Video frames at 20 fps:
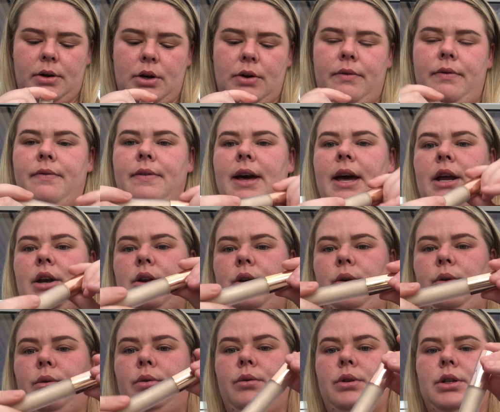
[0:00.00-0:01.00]
Fair
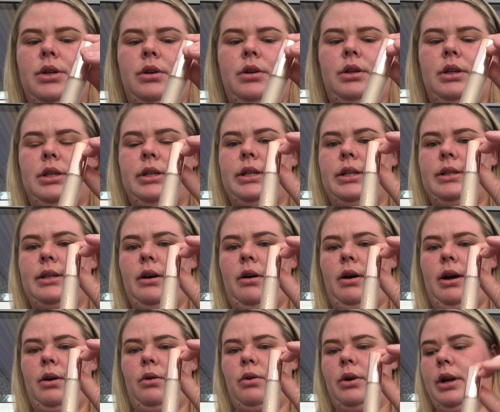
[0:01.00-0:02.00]
Nude. This is the
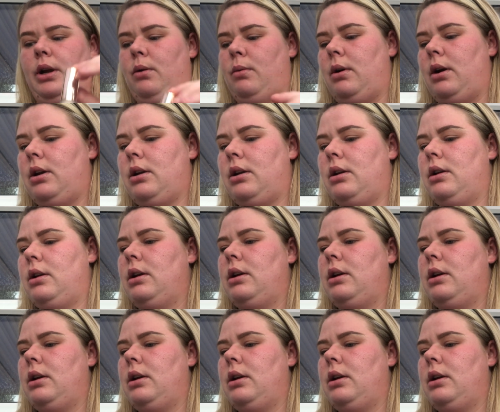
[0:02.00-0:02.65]
Iconic one.